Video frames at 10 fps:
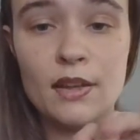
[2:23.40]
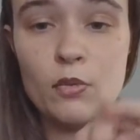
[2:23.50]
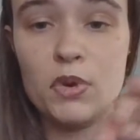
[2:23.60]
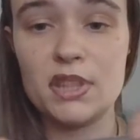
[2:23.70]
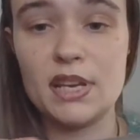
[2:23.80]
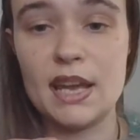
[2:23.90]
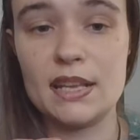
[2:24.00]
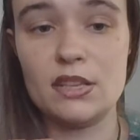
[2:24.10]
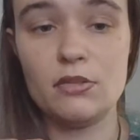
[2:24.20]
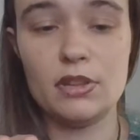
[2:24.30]
One thing
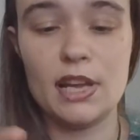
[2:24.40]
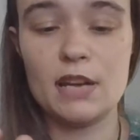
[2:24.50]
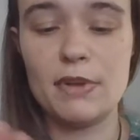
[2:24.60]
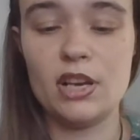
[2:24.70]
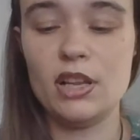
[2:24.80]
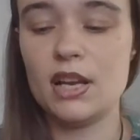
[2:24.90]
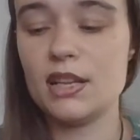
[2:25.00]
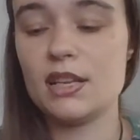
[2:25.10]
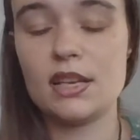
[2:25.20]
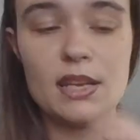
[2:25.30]
I don't like about a lot
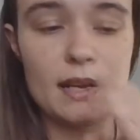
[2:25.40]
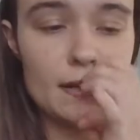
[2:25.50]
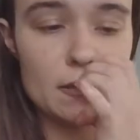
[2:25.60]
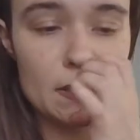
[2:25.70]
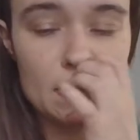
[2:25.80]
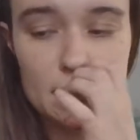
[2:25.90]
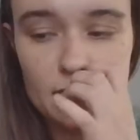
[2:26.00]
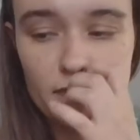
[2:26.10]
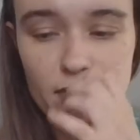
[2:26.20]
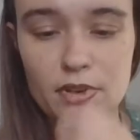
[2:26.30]
of the connectors
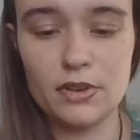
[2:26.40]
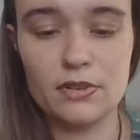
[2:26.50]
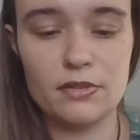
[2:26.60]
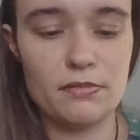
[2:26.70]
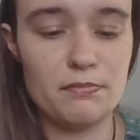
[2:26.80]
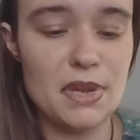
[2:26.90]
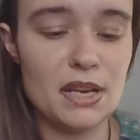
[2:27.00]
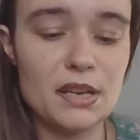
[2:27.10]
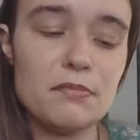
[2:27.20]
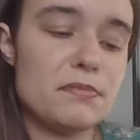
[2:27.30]
for
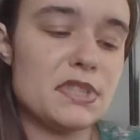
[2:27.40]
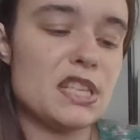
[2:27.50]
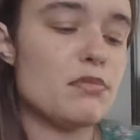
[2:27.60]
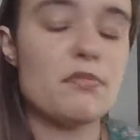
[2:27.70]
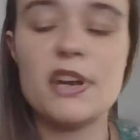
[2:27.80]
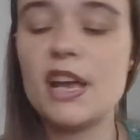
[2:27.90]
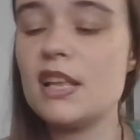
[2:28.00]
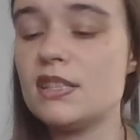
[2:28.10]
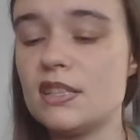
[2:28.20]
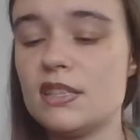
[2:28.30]
many Saber
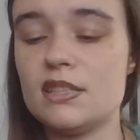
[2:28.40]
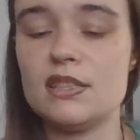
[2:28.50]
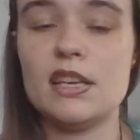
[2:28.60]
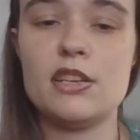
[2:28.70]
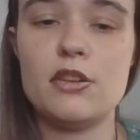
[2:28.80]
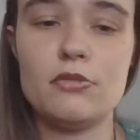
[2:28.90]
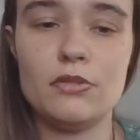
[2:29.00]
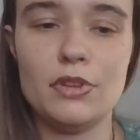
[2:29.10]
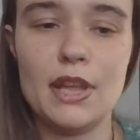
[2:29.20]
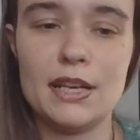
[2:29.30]
brands is they don't
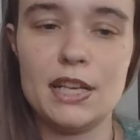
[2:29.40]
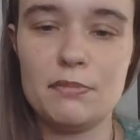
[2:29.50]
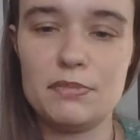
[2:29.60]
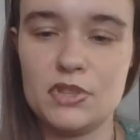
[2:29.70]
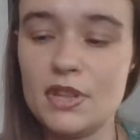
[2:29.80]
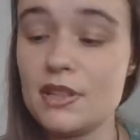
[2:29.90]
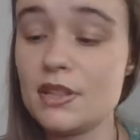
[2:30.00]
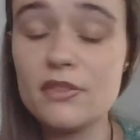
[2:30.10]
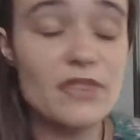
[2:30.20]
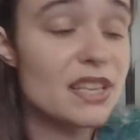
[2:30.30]
line it up so that
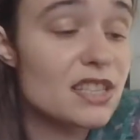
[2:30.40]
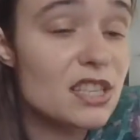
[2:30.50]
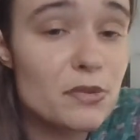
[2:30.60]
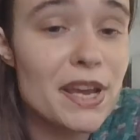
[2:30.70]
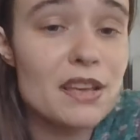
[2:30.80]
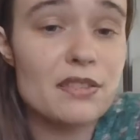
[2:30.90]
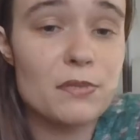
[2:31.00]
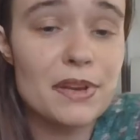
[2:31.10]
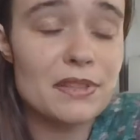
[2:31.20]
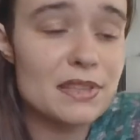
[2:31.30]
they're facing
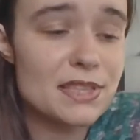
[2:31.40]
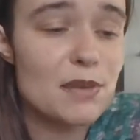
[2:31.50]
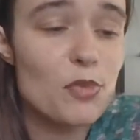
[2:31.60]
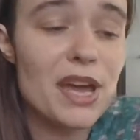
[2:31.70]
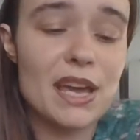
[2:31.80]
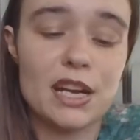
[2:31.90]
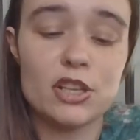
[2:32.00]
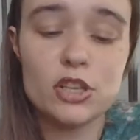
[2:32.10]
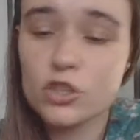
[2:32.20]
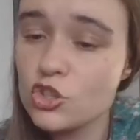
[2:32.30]
the same way, and
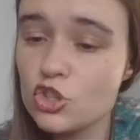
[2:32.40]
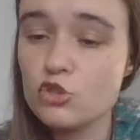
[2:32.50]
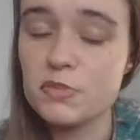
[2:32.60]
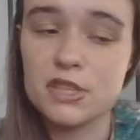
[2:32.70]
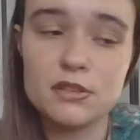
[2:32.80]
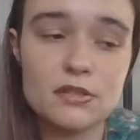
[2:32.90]
it looks stupid.